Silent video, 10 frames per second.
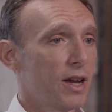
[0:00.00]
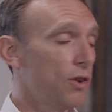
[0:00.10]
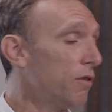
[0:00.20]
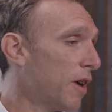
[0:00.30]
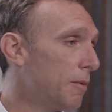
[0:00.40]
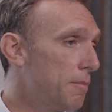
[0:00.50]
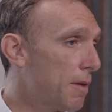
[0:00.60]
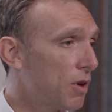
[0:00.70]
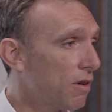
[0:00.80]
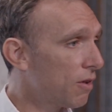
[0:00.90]
a non-family
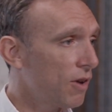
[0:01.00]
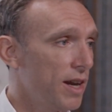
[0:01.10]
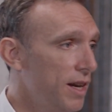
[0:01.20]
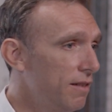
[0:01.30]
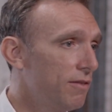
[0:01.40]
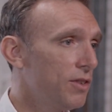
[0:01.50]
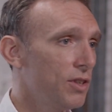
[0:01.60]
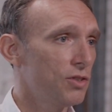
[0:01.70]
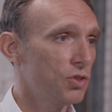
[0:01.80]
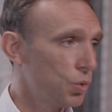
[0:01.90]
member, great.
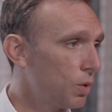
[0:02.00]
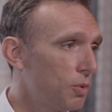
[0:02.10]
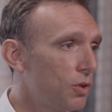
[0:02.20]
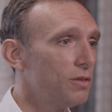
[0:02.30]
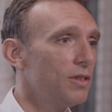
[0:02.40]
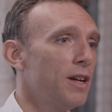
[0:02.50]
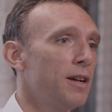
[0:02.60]
It's doable.